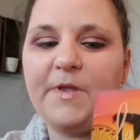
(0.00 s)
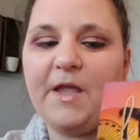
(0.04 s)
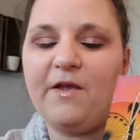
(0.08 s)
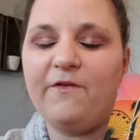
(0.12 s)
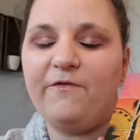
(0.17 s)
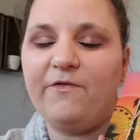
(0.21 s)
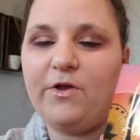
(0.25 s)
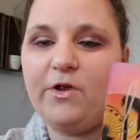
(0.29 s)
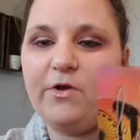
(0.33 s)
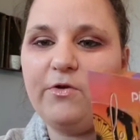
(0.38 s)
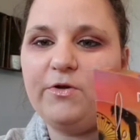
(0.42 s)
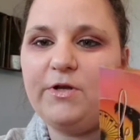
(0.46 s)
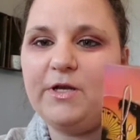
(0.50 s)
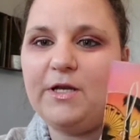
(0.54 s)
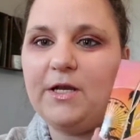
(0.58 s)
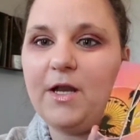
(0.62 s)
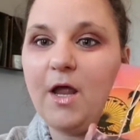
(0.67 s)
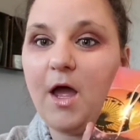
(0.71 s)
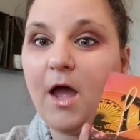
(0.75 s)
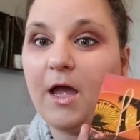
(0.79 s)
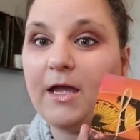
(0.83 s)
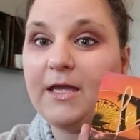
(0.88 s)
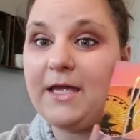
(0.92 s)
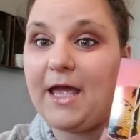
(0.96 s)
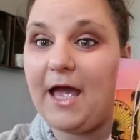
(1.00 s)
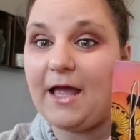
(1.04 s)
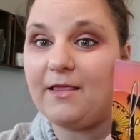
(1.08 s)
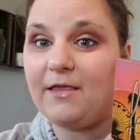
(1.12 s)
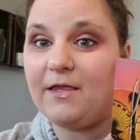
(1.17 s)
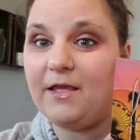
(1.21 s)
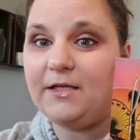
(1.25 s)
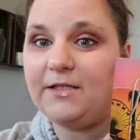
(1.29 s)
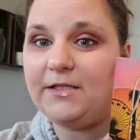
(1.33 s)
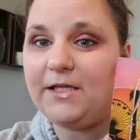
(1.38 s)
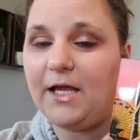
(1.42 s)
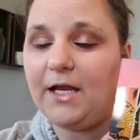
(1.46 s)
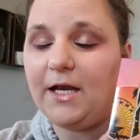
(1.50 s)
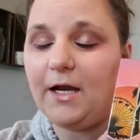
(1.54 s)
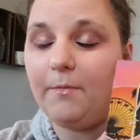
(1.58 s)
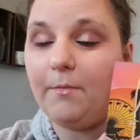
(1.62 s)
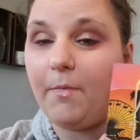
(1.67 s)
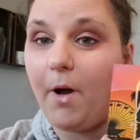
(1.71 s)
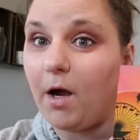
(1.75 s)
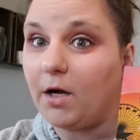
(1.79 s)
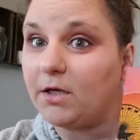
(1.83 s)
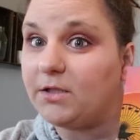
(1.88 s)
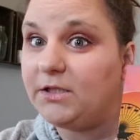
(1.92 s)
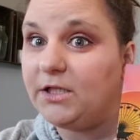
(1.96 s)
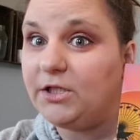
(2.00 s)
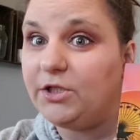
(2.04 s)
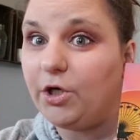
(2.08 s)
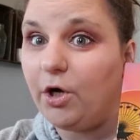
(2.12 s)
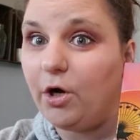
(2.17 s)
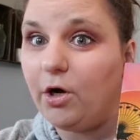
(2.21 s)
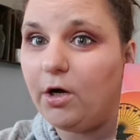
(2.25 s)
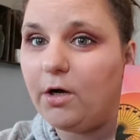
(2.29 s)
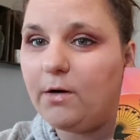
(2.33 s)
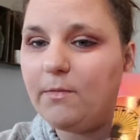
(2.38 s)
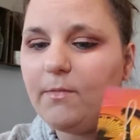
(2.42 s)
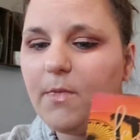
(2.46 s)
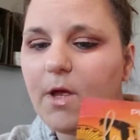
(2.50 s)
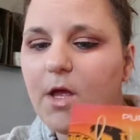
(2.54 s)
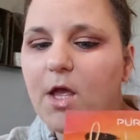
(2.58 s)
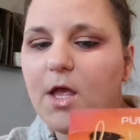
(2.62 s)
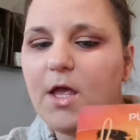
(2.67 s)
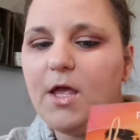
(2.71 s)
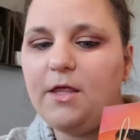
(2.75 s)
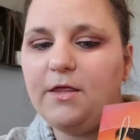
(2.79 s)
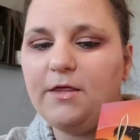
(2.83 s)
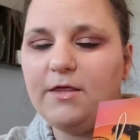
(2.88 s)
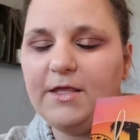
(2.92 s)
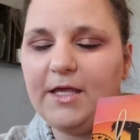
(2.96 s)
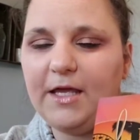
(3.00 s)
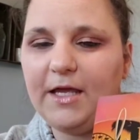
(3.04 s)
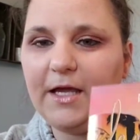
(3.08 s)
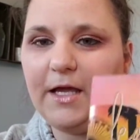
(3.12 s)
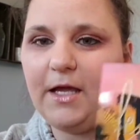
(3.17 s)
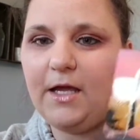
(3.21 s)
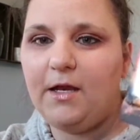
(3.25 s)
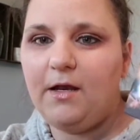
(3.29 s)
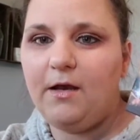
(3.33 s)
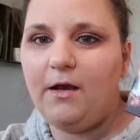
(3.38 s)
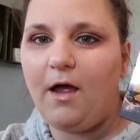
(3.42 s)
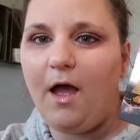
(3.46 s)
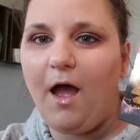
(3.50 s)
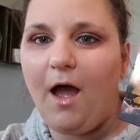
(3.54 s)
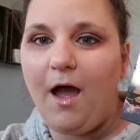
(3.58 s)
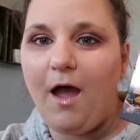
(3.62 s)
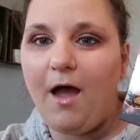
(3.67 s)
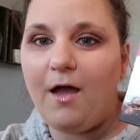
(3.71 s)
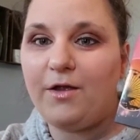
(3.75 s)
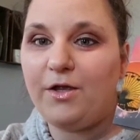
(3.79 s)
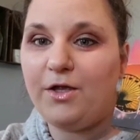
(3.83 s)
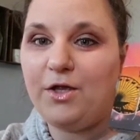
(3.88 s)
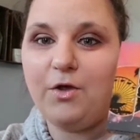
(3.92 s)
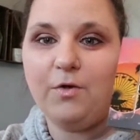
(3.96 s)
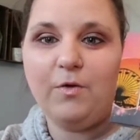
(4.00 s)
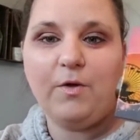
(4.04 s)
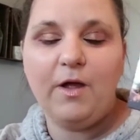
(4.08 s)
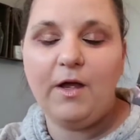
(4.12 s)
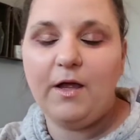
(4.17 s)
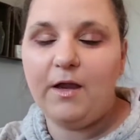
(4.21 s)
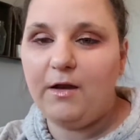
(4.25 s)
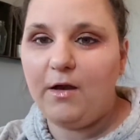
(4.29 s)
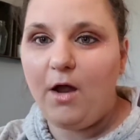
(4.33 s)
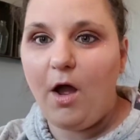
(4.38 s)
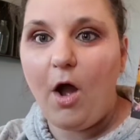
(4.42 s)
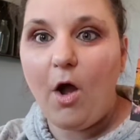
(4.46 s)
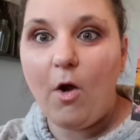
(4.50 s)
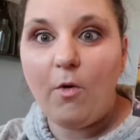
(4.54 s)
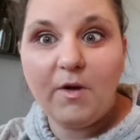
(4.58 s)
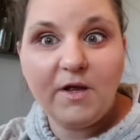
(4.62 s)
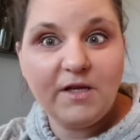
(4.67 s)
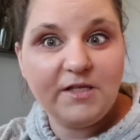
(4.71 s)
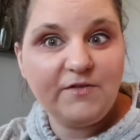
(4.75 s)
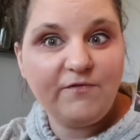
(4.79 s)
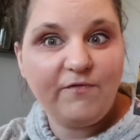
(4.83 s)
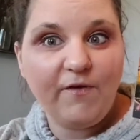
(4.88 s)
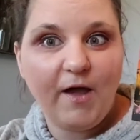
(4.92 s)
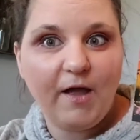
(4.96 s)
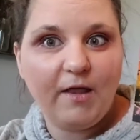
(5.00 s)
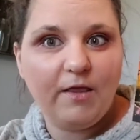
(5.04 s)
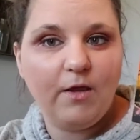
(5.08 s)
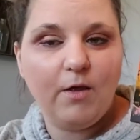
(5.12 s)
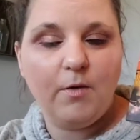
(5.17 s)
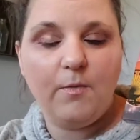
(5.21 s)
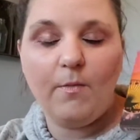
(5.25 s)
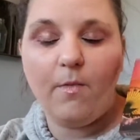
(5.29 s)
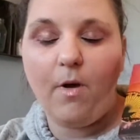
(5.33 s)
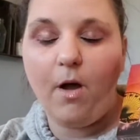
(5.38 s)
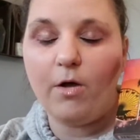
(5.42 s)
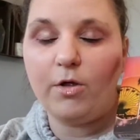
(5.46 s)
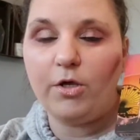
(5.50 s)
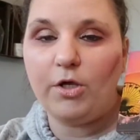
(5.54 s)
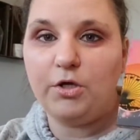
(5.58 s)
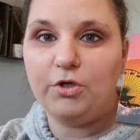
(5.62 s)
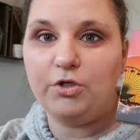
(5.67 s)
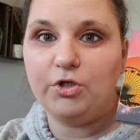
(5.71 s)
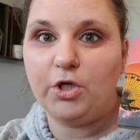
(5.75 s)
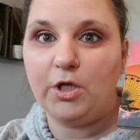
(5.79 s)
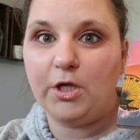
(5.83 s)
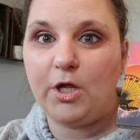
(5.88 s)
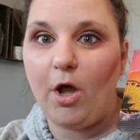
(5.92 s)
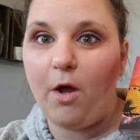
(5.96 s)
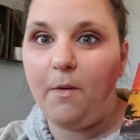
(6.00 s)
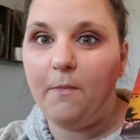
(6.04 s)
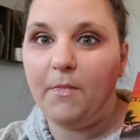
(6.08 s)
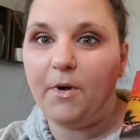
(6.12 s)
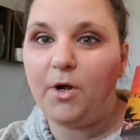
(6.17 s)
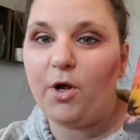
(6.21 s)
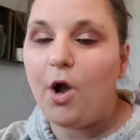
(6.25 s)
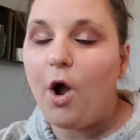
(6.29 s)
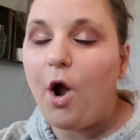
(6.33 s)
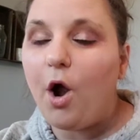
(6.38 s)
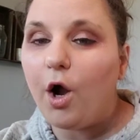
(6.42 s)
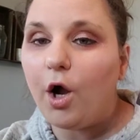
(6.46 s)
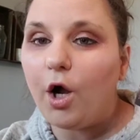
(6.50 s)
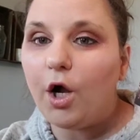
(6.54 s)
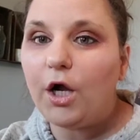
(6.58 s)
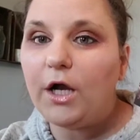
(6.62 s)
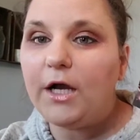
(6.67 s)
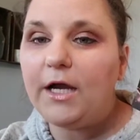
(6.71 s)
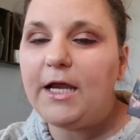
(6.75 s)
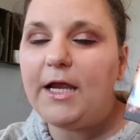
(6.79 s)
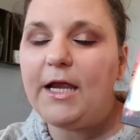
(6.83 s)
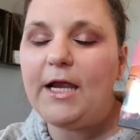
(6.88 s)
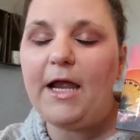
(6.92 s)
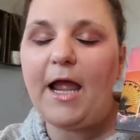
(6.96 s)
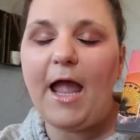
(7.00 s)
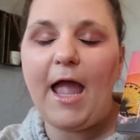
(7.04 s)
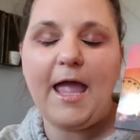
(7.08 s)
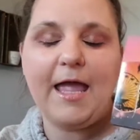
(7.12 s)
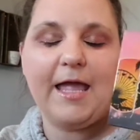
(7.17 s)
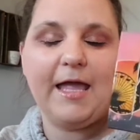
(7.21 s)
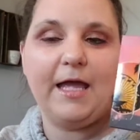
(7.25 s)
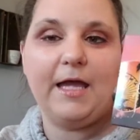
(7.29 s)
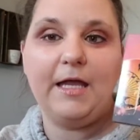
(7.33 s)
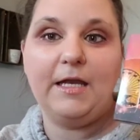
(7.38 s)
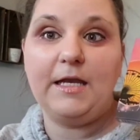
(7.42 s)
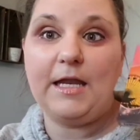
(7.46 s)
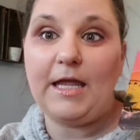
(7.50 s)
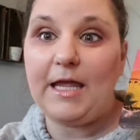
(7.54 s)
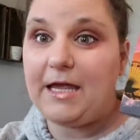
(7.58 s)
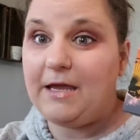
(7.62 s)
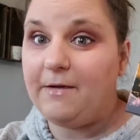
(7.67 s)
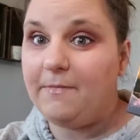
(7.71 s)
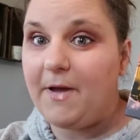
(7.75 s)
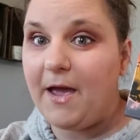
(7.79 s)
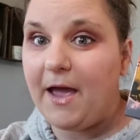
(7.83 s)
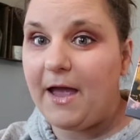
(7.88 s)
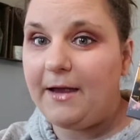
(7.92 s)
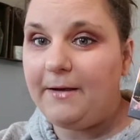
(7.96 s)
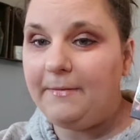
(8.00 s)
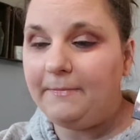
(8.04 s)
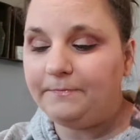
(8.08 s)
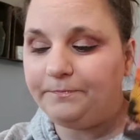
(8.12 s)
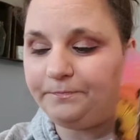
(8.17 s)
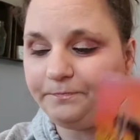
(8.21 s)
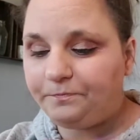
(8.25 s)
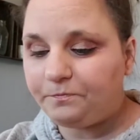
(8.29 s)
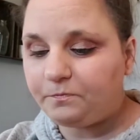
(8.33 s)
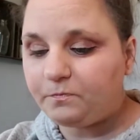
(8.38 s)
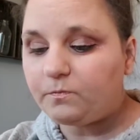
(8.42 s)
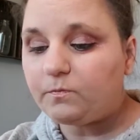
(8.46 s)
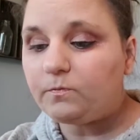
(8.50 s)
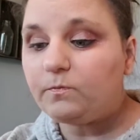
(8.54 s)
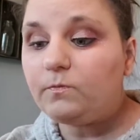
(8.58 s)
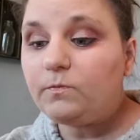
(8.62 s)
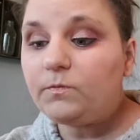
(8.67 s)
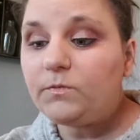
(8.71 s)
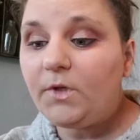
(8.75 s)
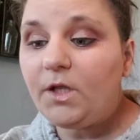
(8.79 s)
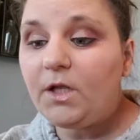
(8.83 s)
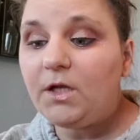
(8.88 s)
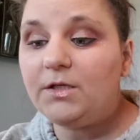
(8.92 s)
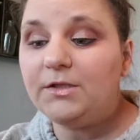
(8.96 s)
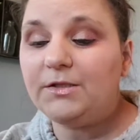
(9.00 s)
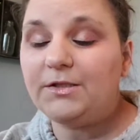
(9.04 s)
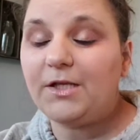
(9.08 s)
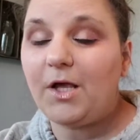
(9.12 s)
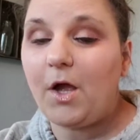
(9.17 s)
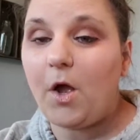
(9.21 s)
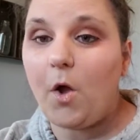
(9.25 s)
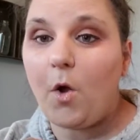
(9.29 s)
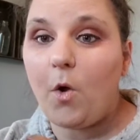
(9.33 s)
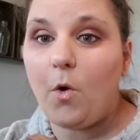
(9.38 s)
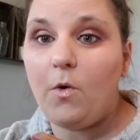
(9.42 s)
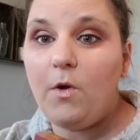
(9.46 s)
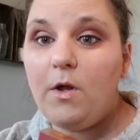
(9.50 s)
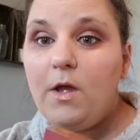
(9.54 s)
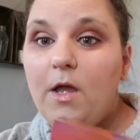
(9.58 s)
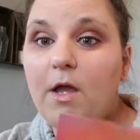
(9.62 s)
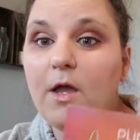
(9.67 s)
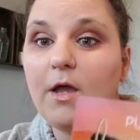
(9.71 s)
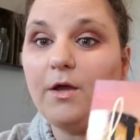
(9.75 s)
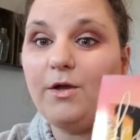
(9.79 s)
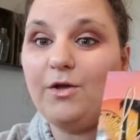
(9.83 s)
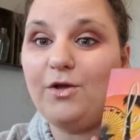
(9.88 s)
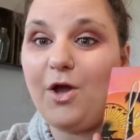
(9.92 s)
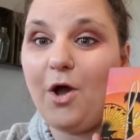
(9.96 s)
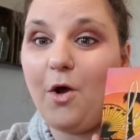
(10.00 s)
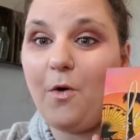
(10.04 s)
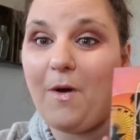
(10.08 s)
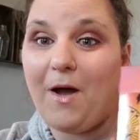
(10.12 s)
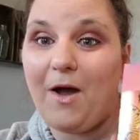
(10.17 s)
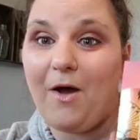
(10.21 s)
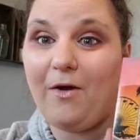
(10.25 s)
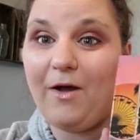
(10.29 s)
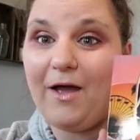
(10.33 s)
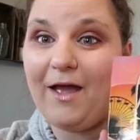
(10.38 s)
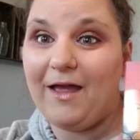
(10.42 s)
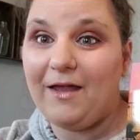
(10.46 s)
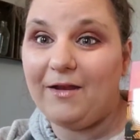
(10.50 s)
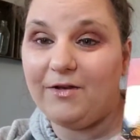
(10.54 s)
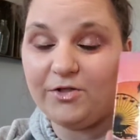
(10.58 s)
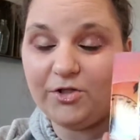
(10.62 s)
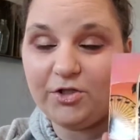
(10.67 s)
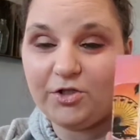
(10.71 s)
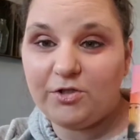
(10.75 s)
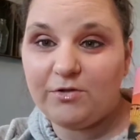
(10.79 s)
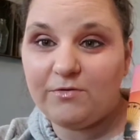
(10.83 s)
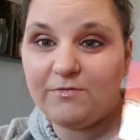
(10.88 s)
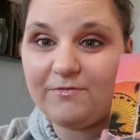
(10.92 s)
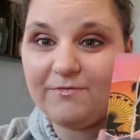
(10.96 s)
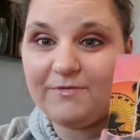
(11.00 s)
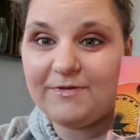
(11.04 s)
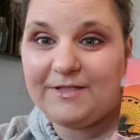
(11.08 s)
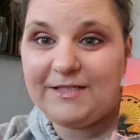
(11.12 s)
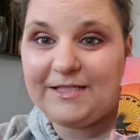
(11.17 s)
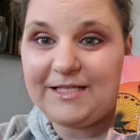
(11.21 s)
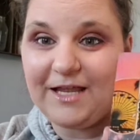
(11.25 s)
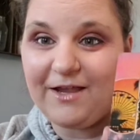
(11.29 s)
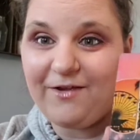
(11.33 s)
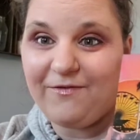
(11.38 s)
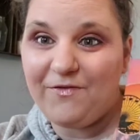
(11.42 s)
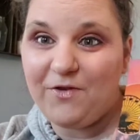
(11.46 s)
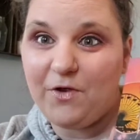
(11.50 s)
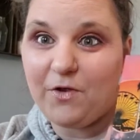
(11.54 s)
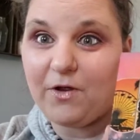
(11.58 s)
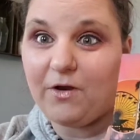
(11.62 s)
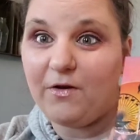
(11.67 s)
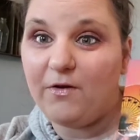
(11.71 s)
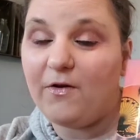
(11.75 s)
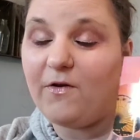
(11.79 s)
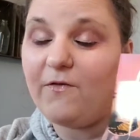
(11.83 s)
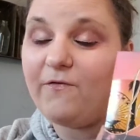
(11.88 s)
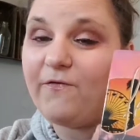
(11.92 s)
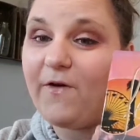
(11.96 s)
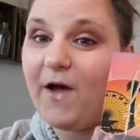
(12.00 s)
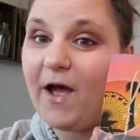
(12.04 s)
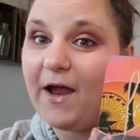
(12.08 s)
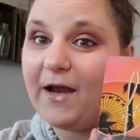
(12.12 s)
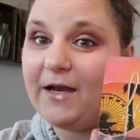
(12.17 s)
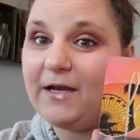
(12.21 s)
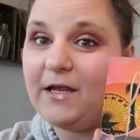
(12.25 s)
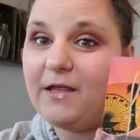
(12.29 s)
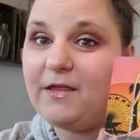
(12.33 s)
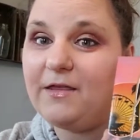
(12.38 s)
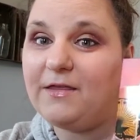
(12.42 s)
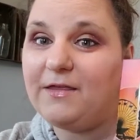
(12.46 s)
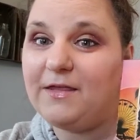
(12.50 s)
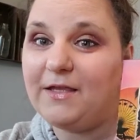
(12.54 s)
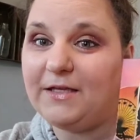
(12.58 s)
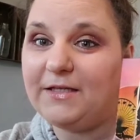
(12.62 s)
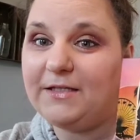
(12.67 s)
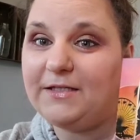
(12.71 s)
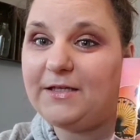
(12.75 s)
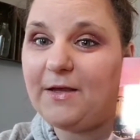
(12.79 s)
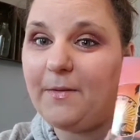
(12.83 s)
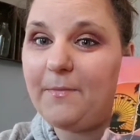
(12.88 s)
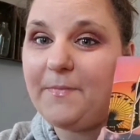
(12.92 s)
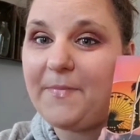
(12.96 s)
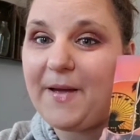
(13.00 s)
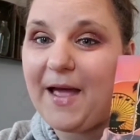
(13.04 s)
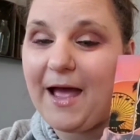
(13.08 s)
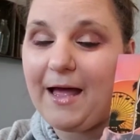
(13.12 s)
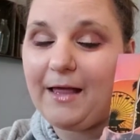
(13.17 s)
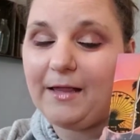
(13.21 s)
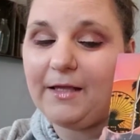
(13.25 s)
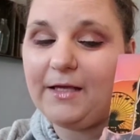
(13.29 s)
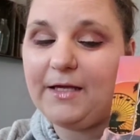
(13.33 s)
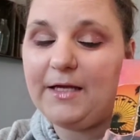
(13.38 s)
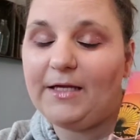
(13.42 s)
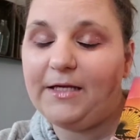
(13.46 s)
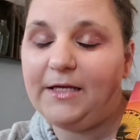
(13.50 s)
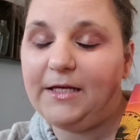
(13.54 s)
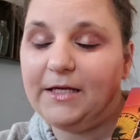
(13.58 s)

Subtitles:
If you did not get this in a BoxyCharm, then you can always find them usually on Mercari and eBay. So go out and see if you can find this palette.